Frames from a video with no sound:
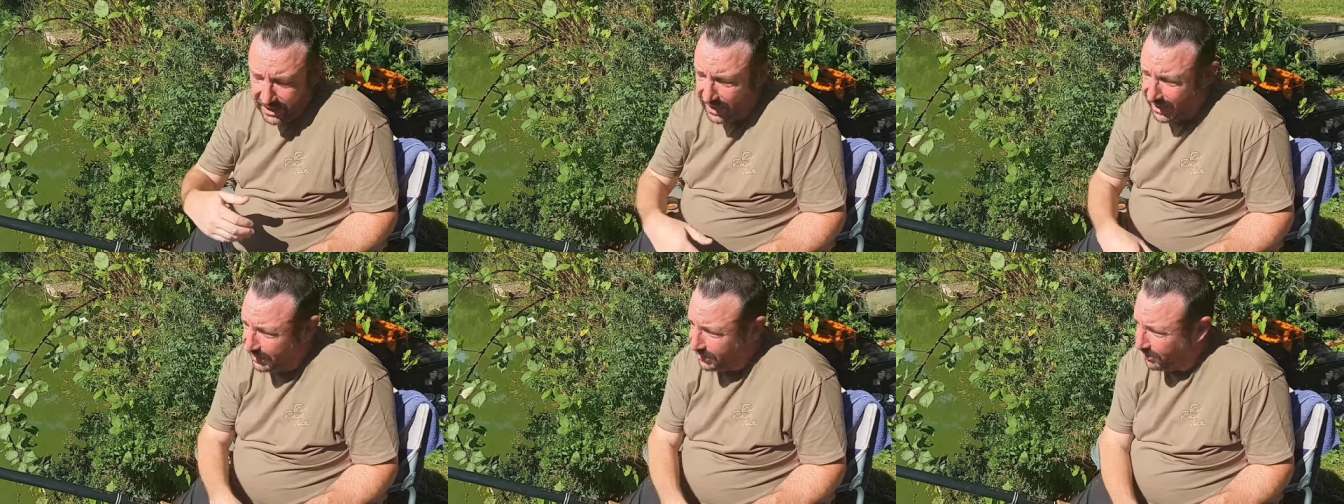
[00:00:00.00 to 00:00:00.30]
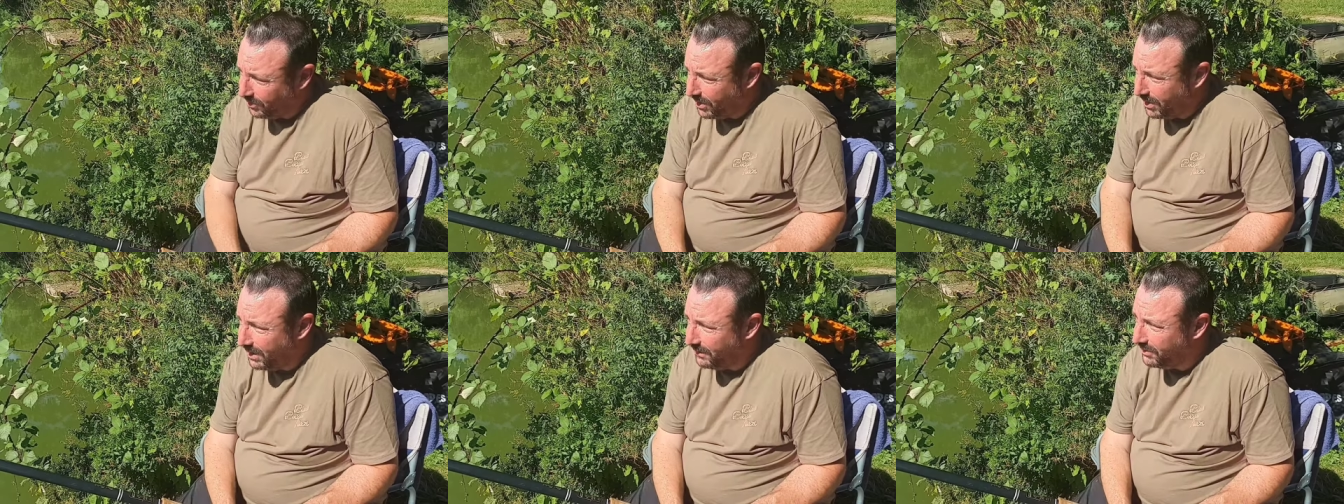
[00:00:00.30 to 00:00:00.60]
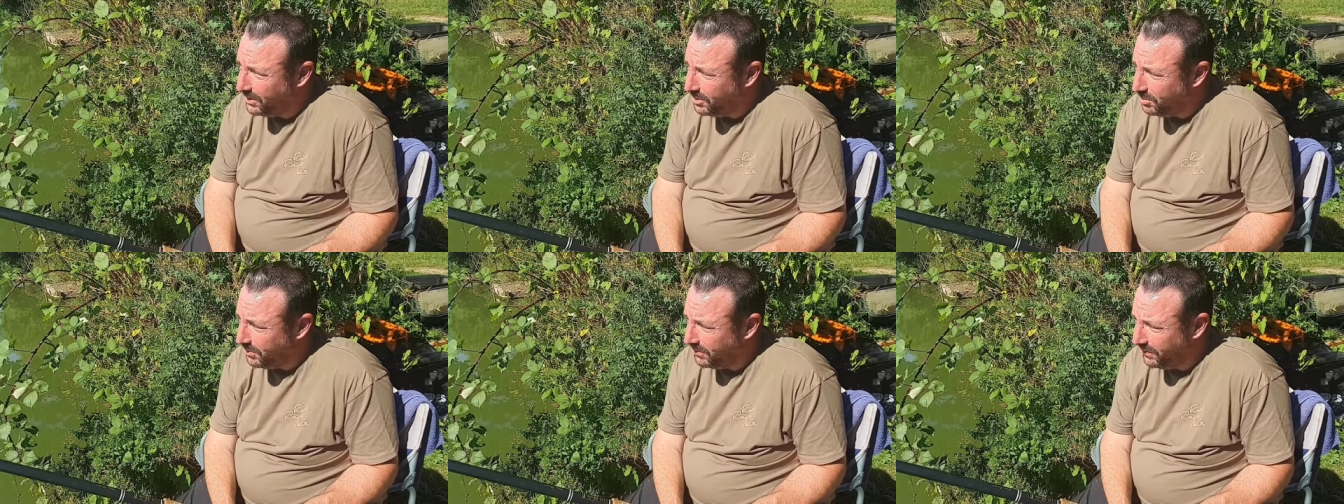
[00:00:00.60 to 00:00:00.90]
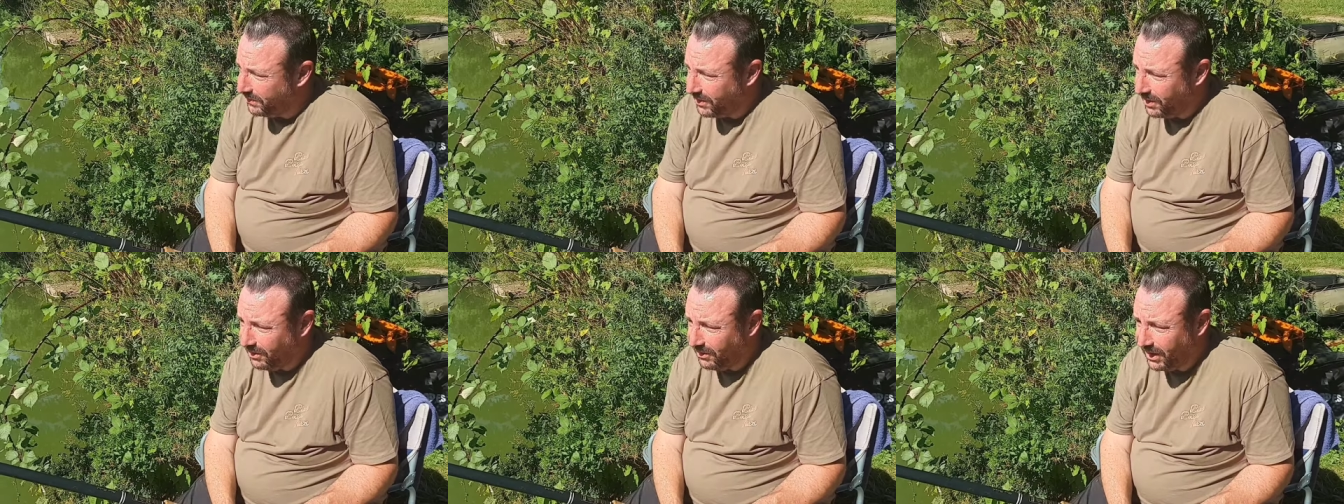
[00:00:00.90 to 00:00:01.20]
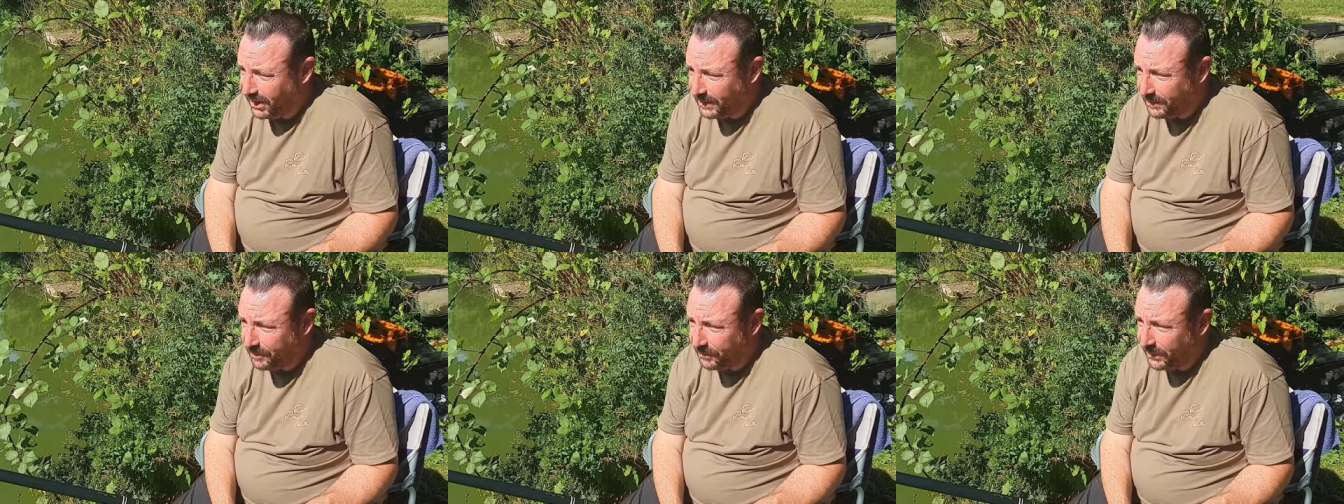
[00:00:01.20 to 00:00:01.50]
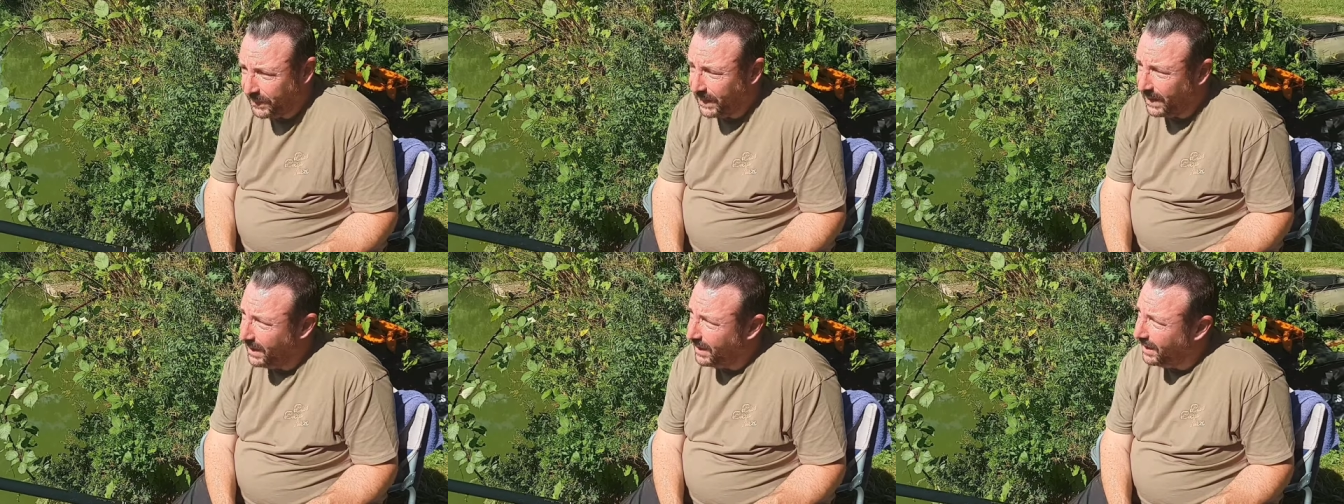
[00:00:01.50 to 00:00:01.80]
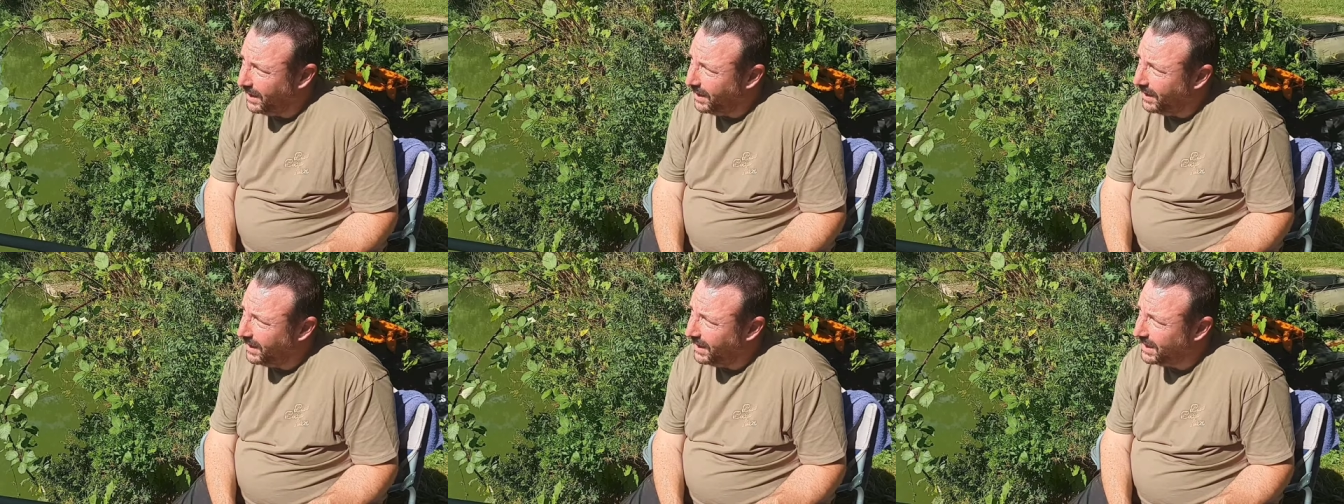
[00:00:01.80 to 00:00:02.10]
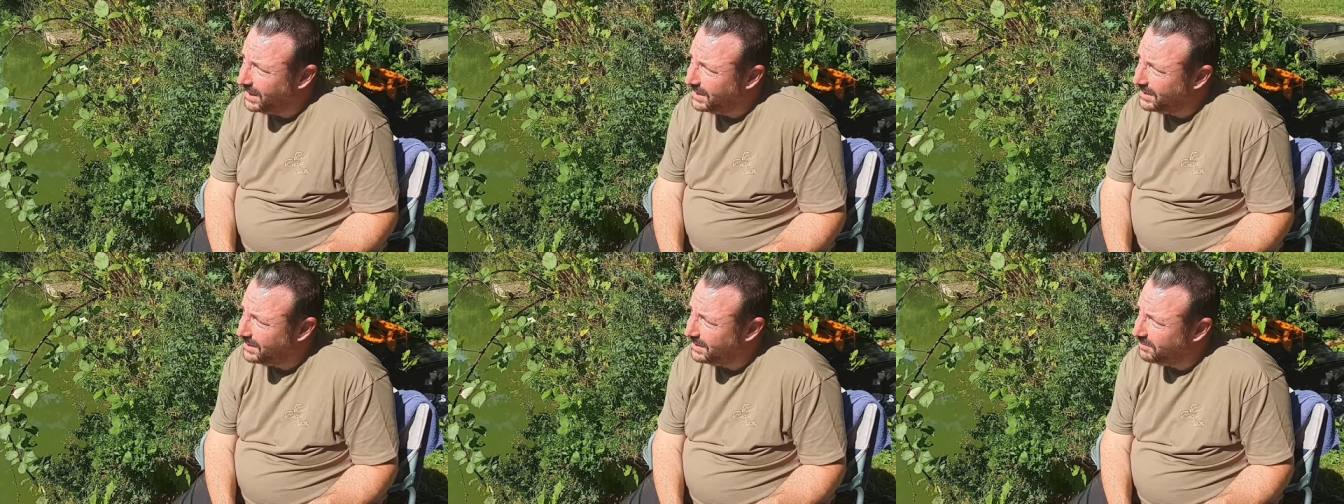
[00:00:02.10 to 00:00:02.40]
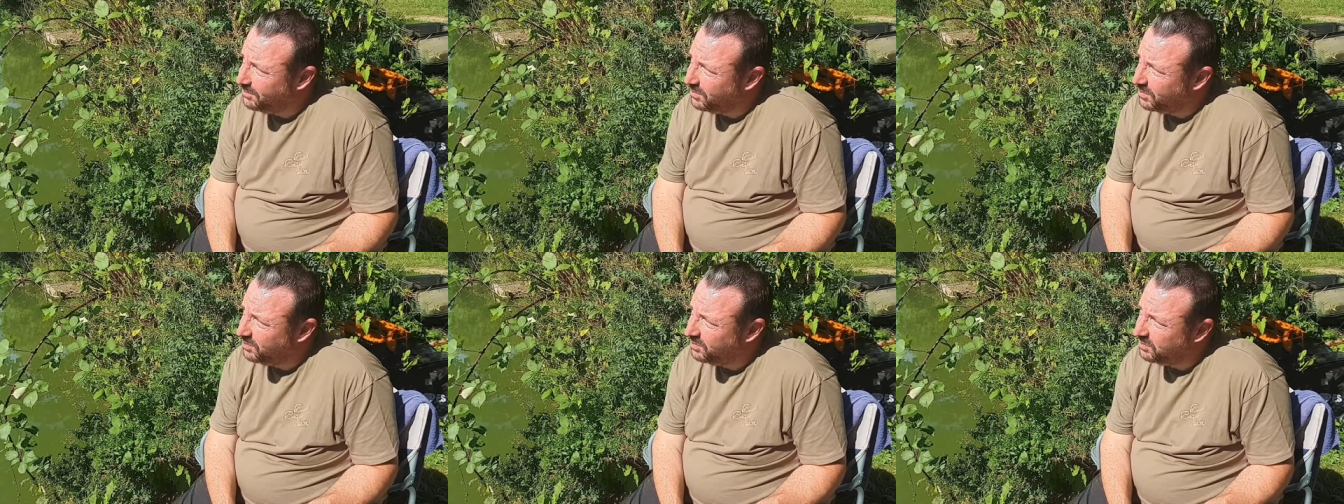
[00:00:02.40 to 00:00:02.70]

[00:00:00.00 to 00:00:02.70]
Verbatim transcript: the handle wherever you prefer it. Uh, it's,